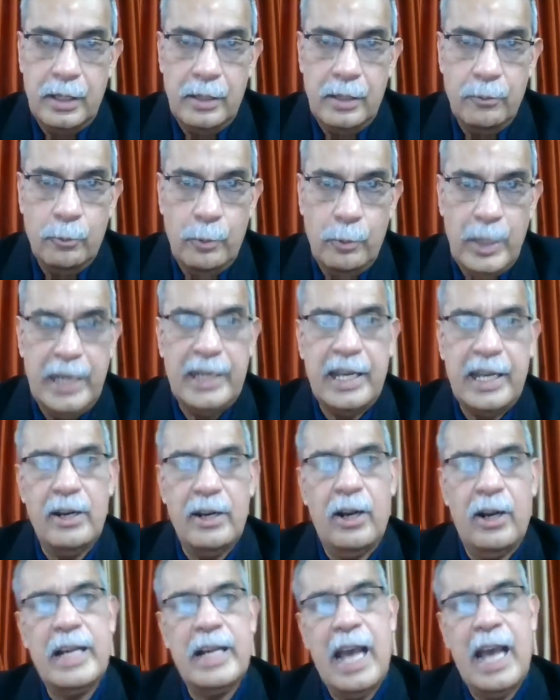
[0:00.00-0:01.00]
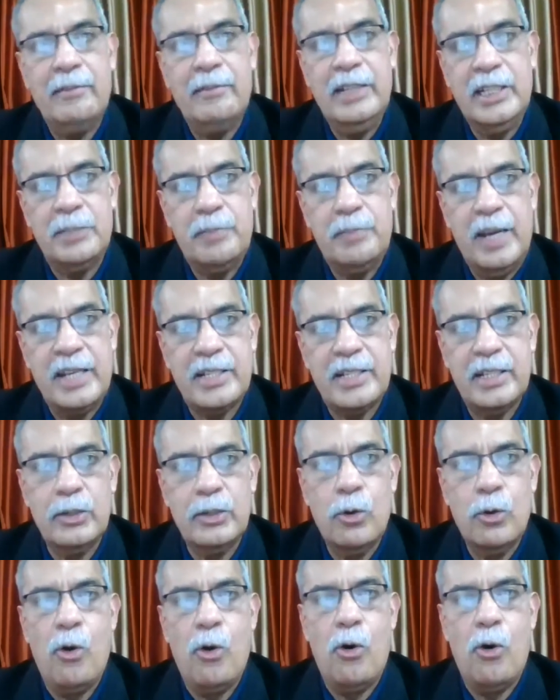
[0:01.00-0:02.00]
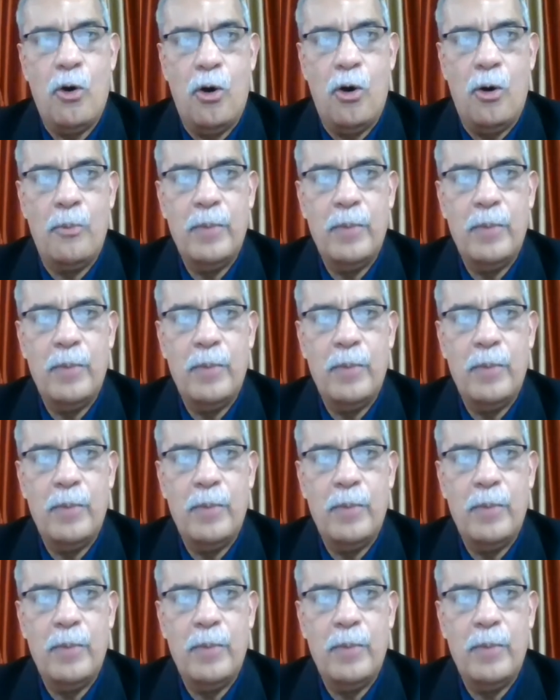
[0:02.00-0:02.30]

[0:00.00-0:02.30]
We cannot have these patients go home,